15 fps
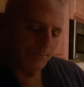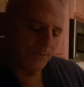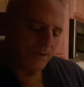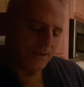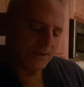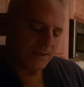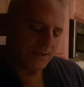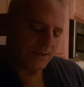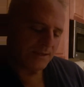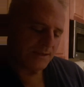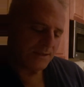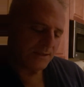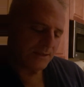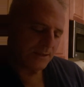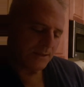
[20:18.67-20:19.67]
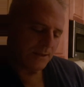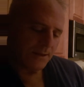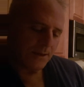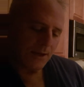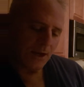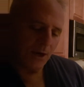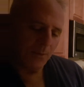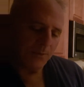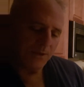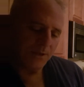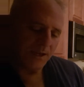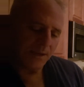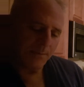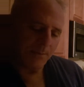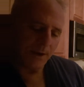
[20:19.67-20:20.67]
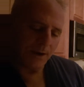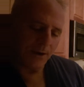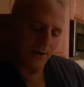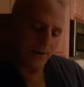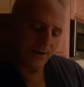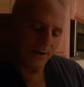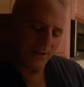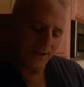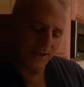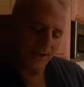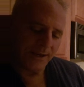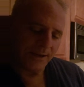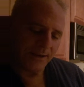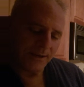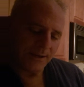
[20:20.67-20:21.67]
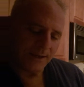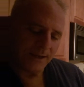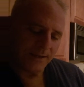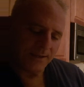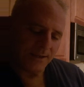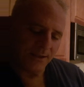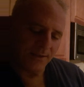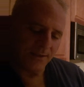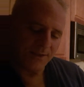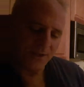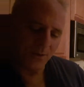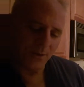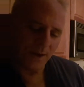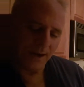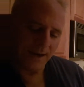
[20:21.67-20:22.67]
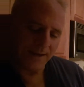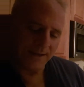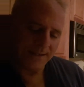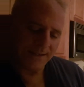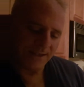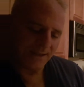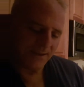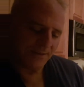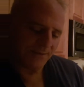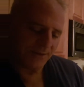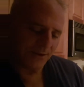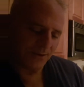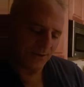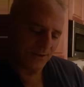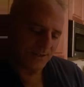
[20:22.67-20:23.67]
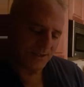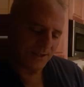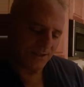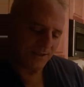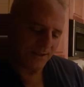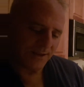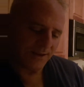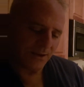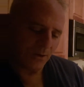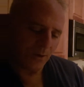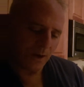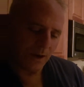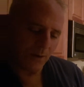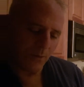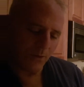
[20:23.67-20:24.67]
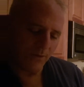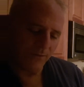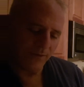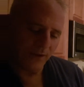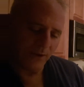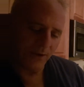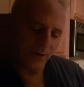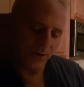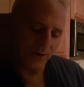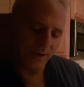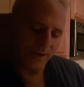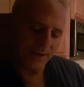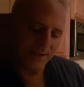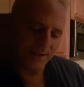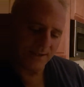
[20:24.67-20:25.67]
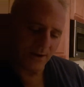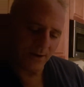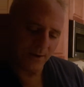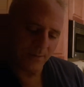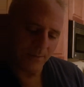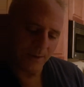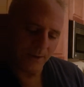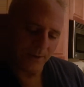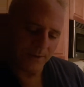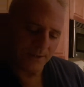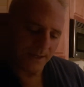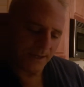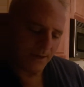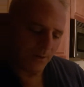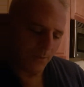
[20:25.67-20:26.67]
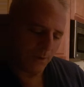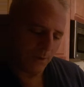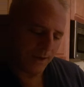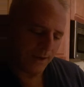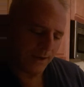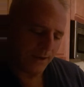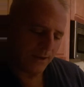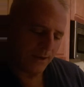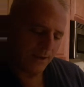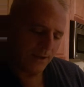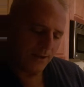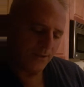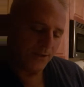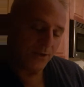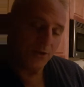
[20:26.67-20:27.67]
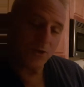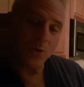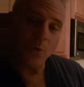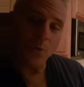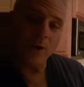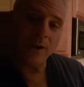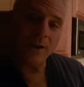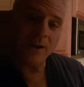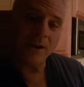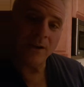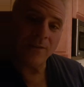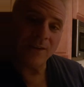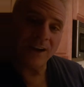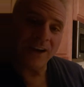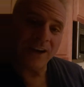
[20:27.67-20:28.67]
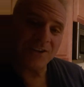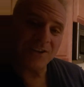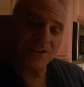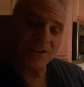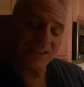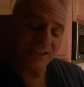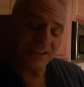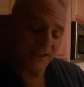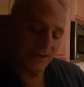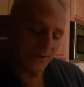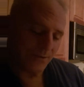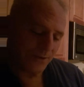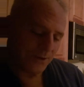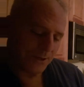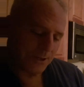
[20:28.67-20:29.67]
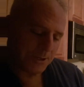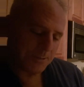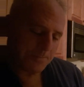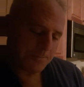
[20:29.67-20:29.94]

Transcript: It says, "Help to keep my heart clean and to live so honestly and fearlessly that no outward failure can dishearten me or take away the joy of conscious integrity."